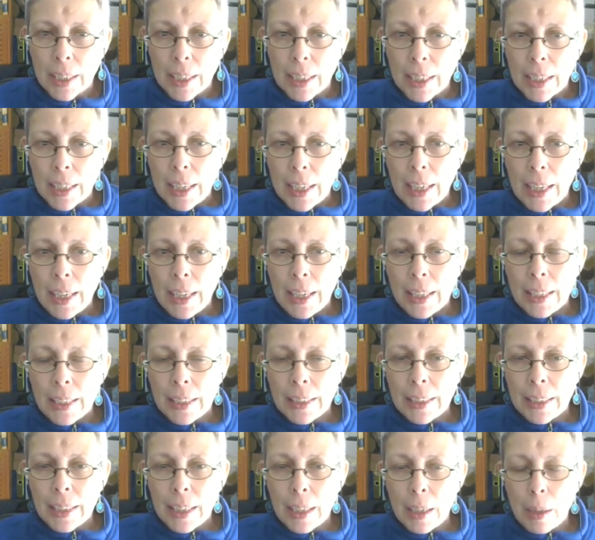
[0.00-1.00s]
and
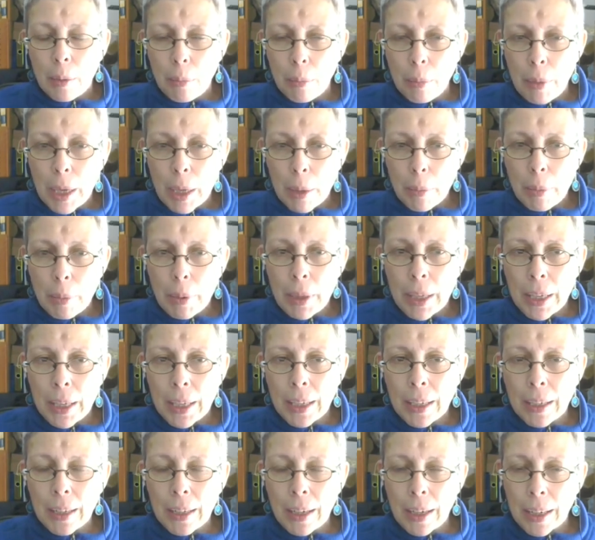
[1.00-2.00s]
uh, maybe
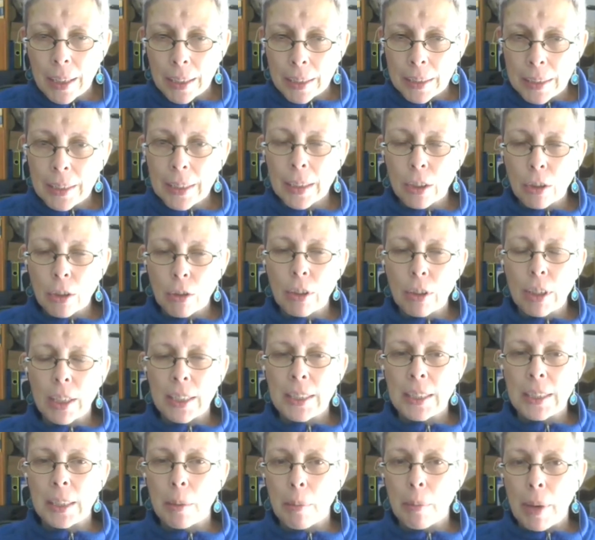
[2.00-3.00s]
articulate some
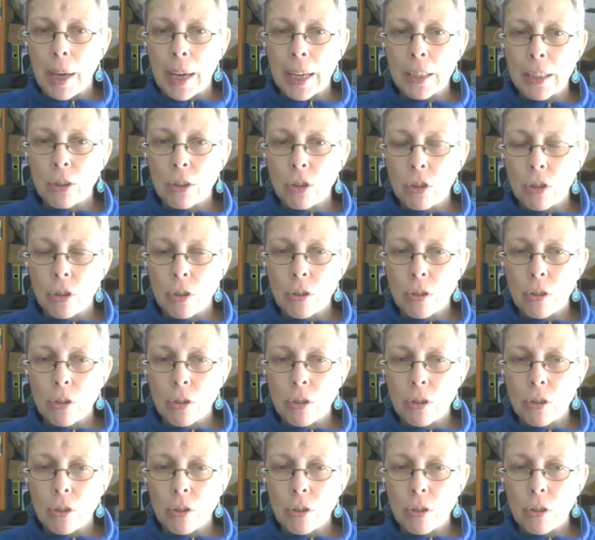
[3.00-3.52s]
actions